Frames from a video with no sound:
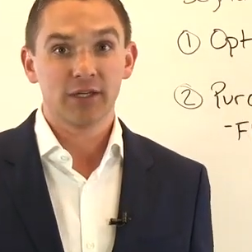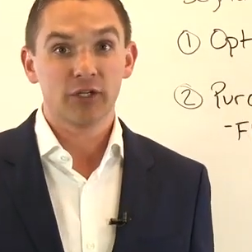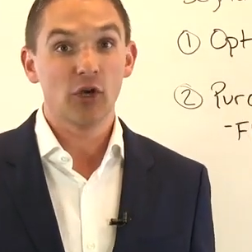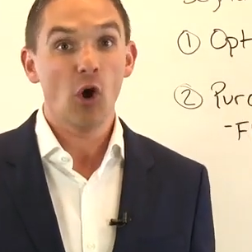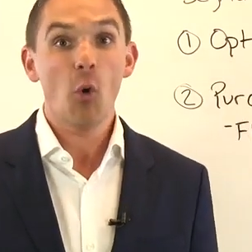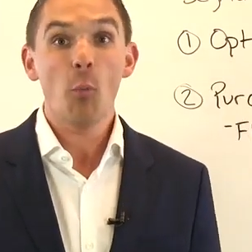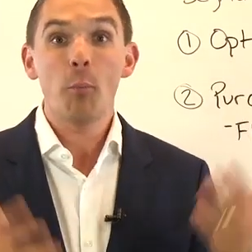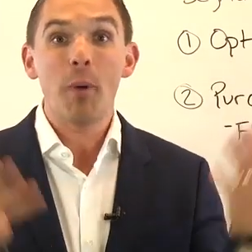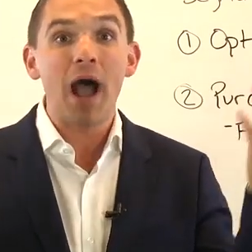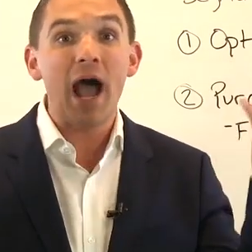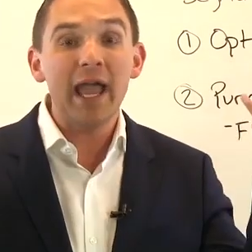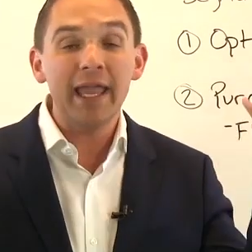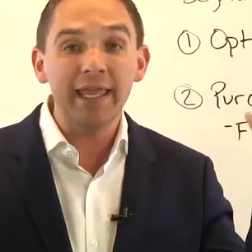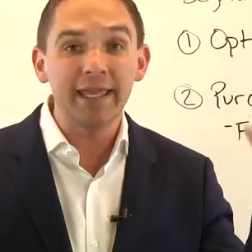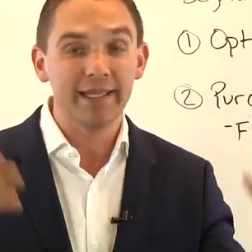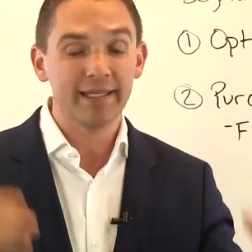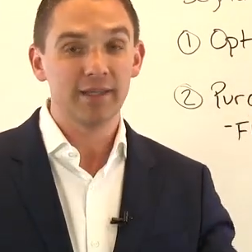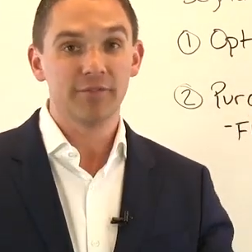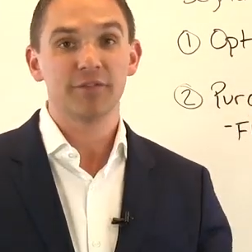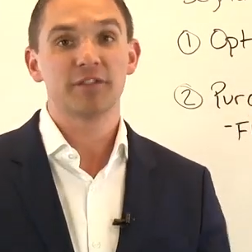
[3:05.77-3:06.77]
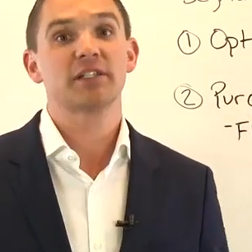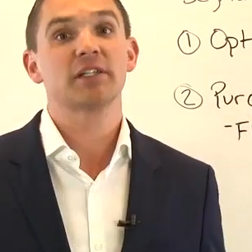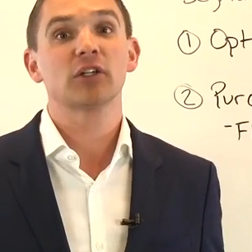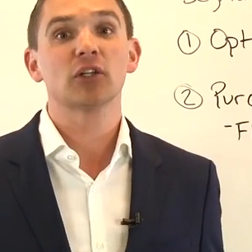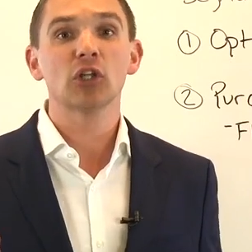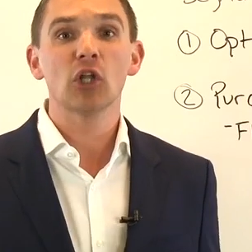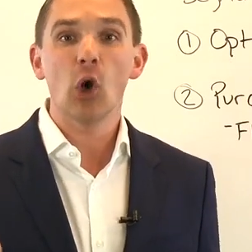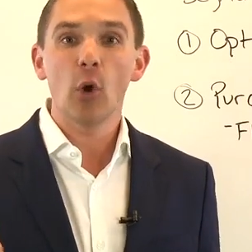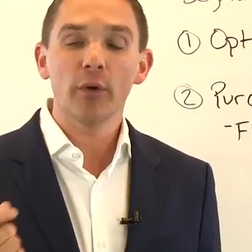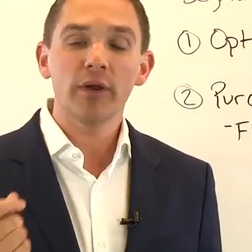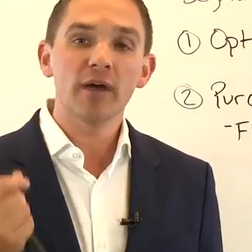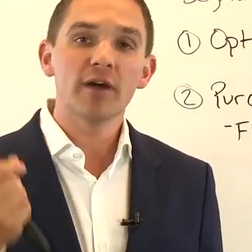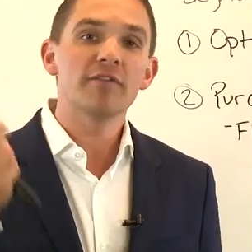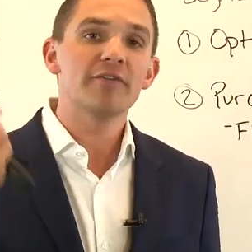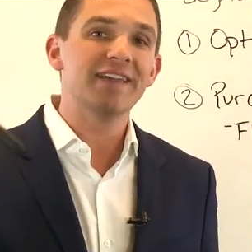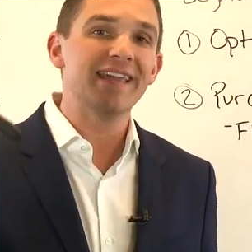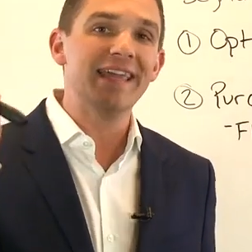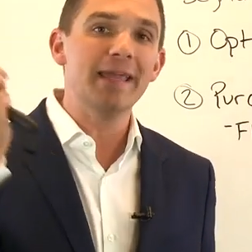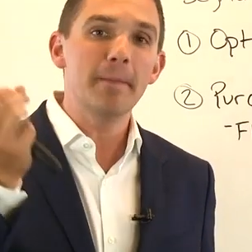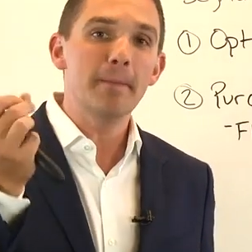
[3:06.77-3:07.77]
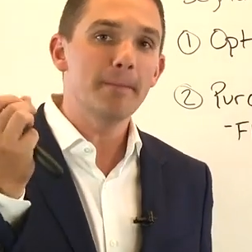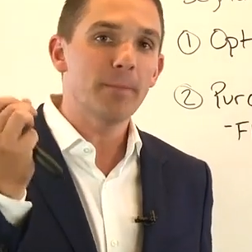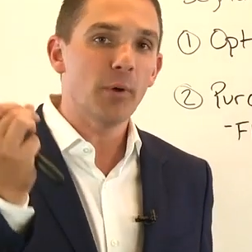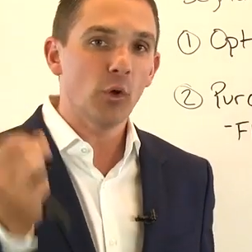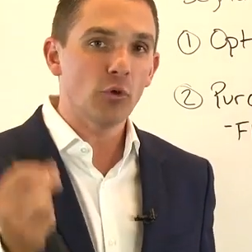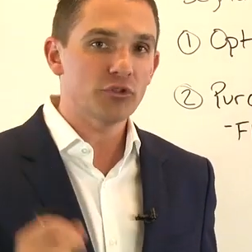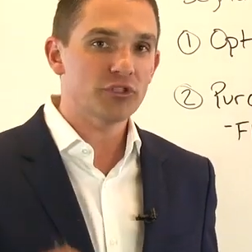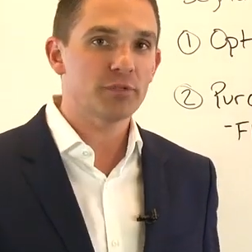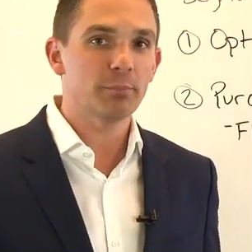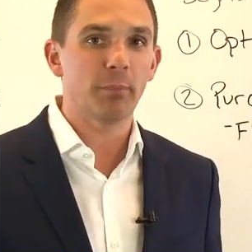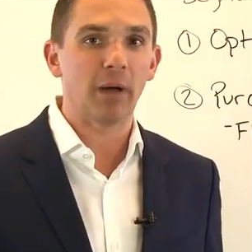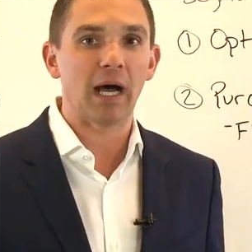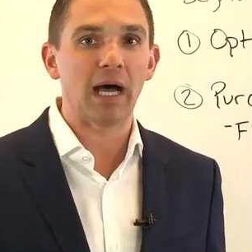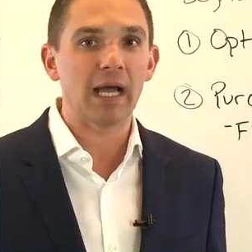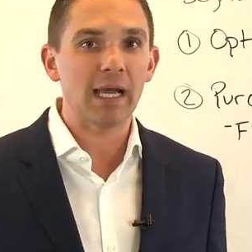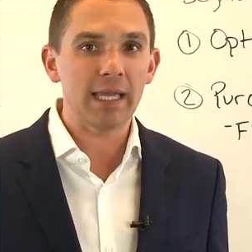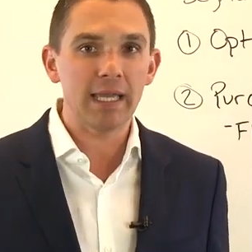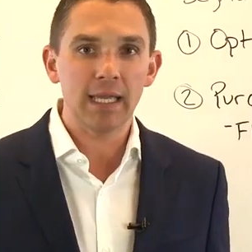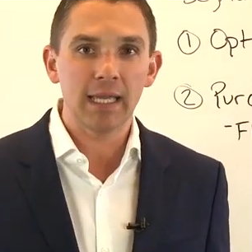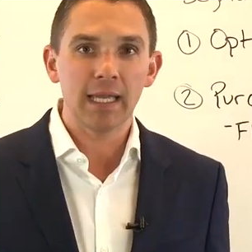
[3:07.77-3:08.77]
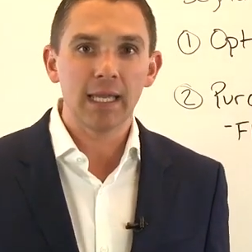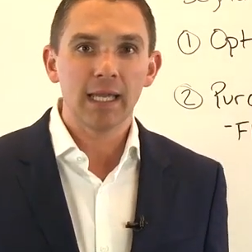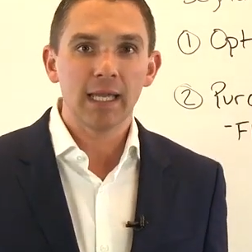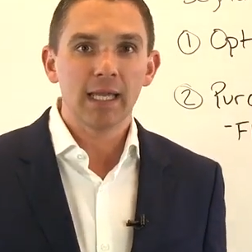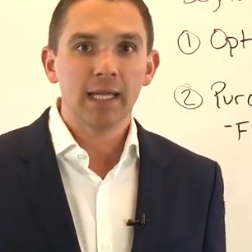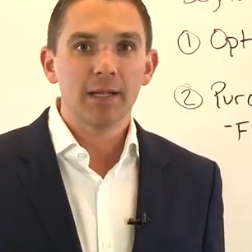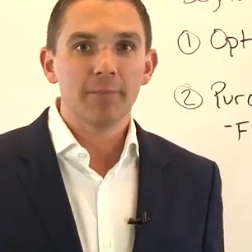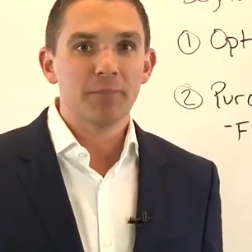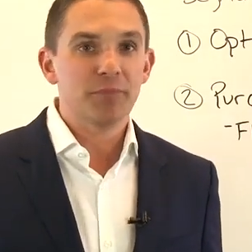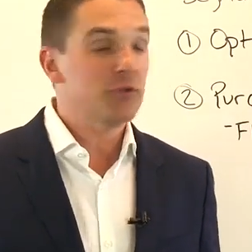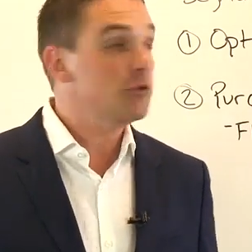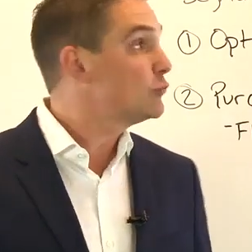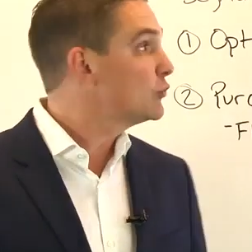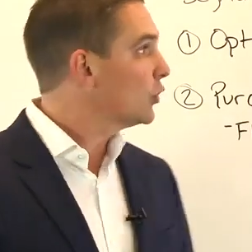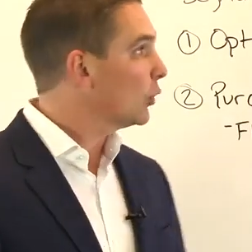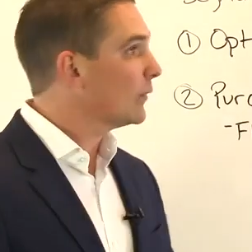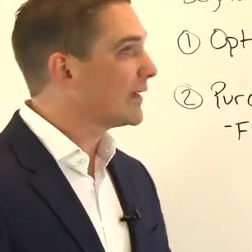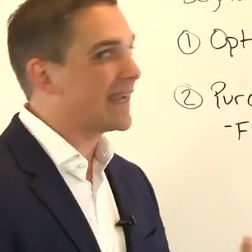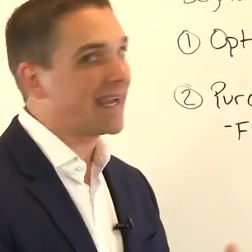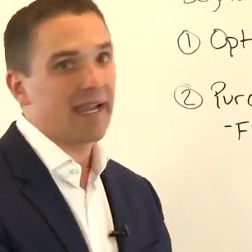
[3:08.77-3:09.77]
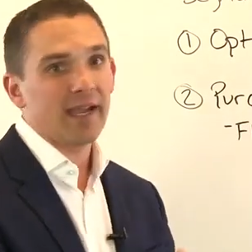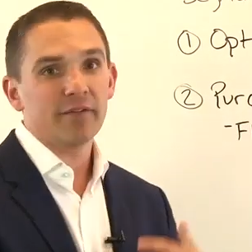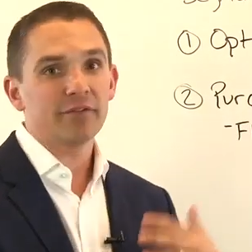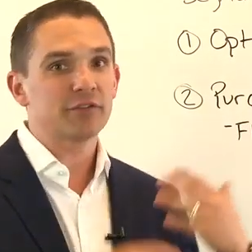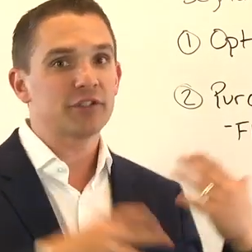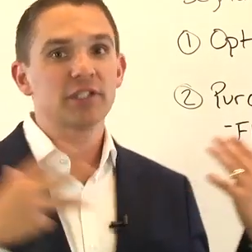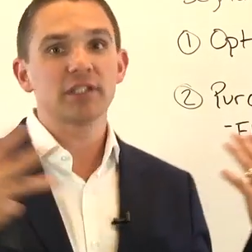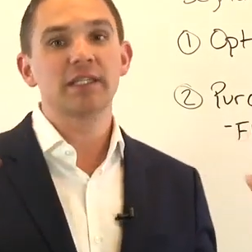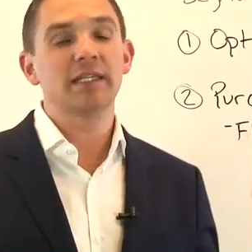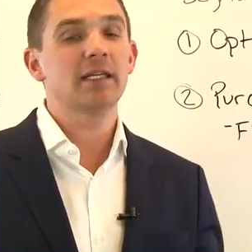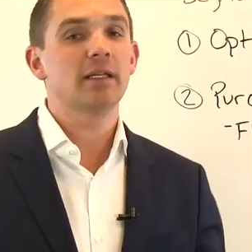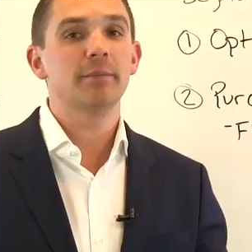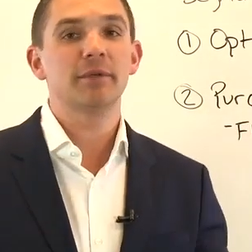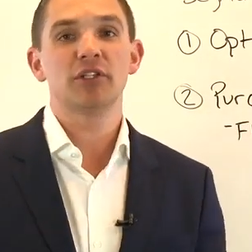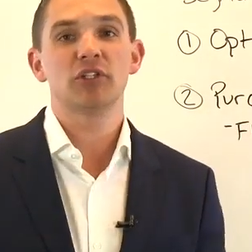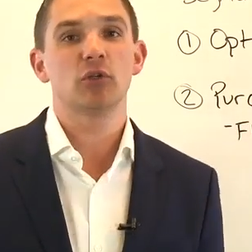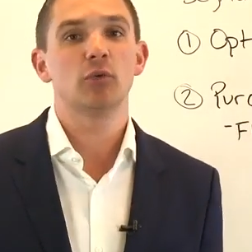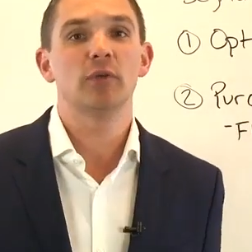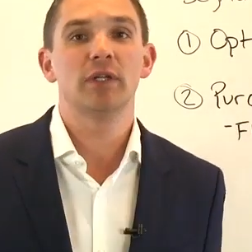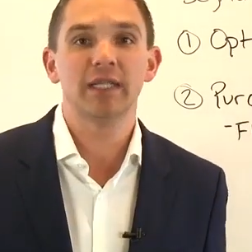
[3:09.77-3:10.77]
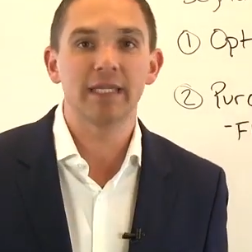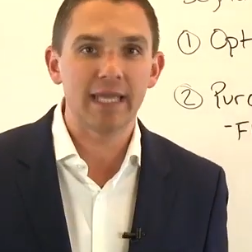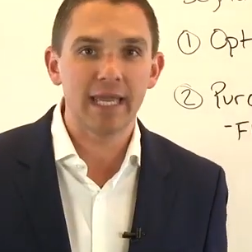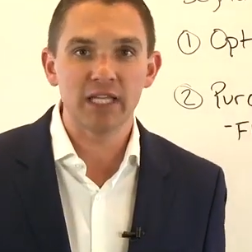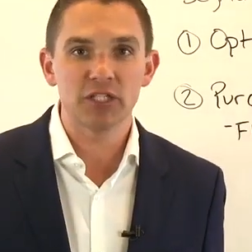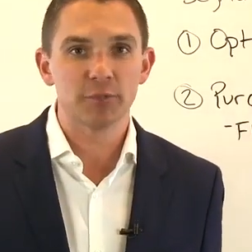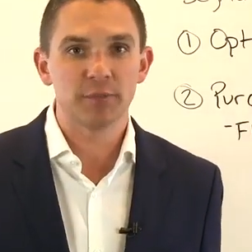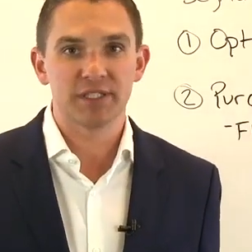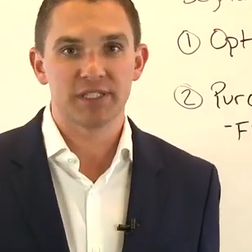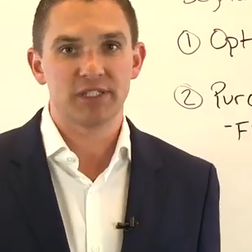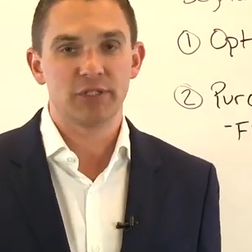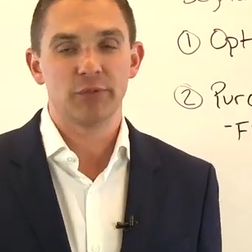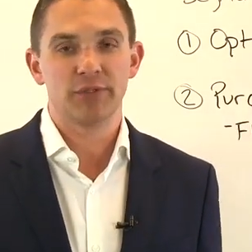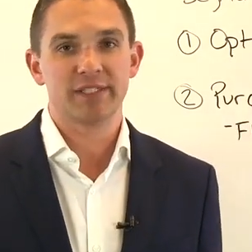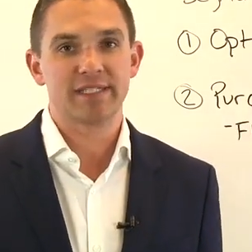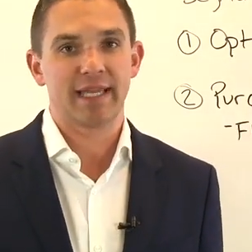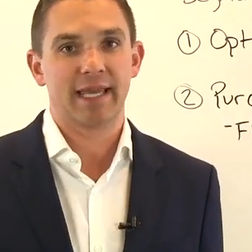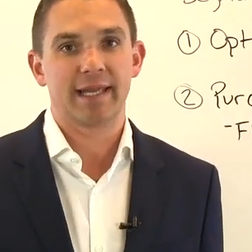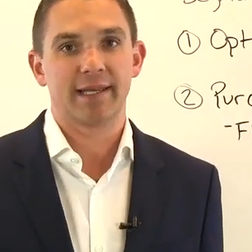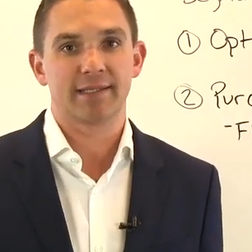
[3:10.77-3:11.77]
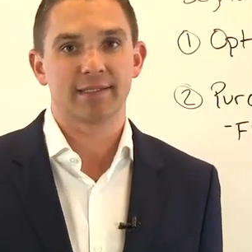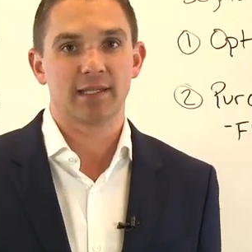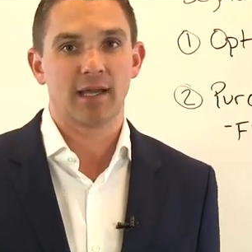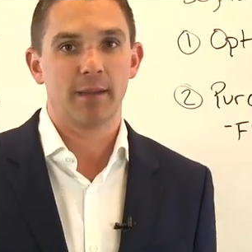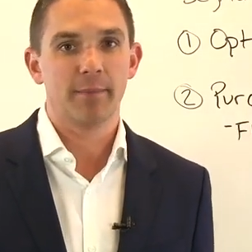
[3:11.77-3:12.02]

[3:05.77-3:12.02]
Go buy it. If it's a low enough impulse buy, you don't have to get them into an engagement series ahead of